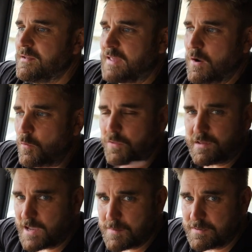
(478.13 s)
get all the
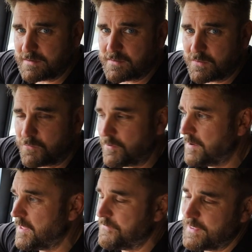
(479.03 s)
cabling to the
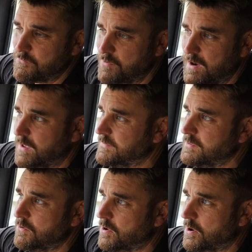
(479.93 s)
front, and then realize
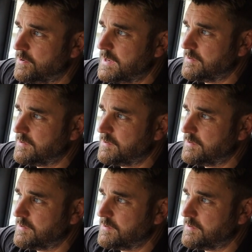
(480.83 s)
that you can't